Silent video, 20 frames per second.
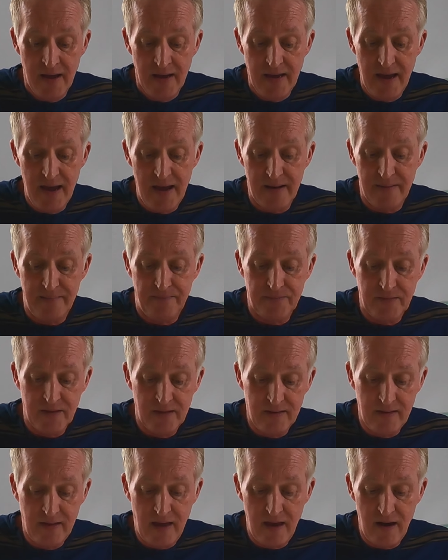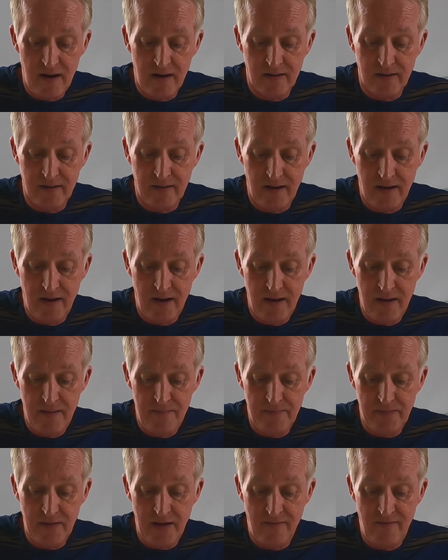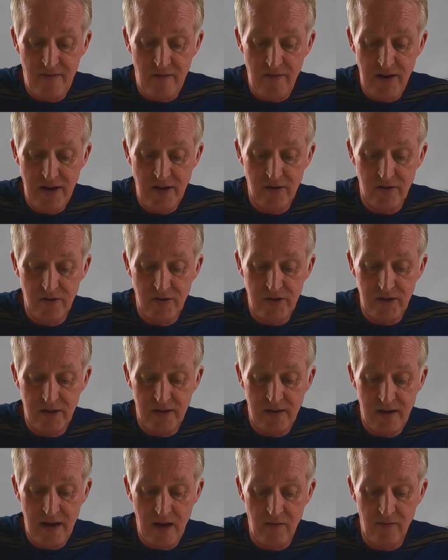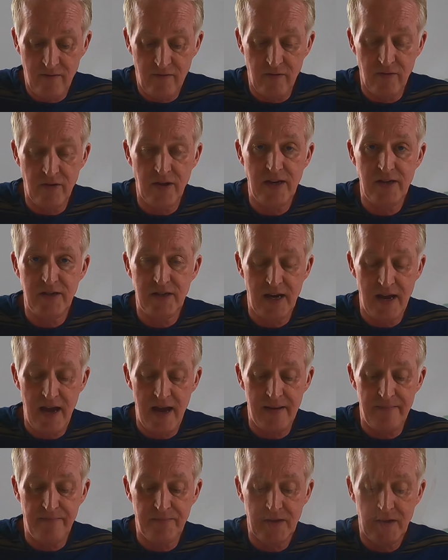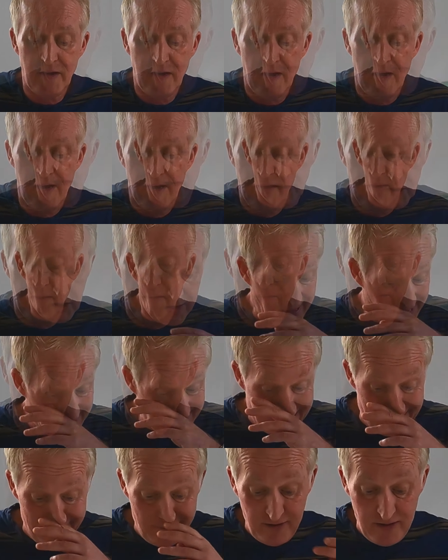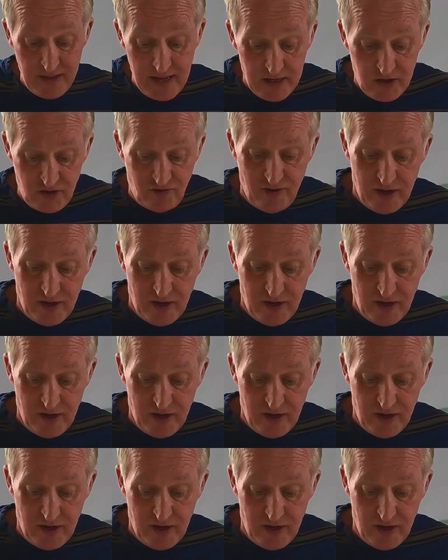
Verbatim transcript: yeah, they are um, a very good, helpful thing to get. So that's it for this